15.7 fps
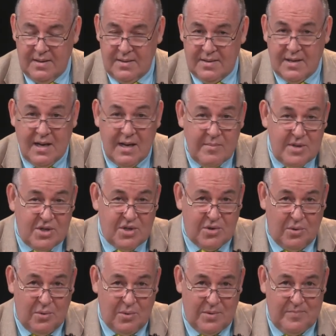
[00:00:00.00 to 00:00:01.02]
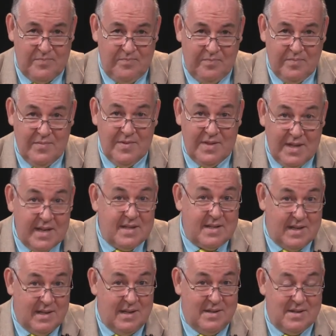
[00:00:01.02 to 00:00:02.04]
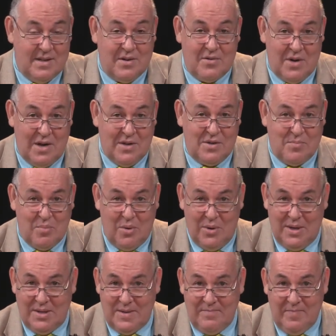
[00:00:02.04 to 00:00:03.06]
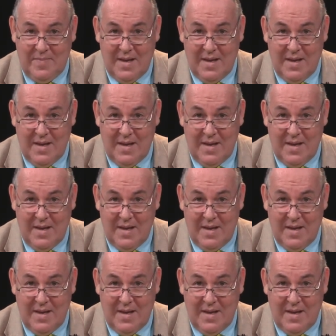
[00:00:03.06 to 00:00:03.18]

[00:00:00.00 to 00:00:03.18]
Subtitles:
Time is short. This is the crunch point.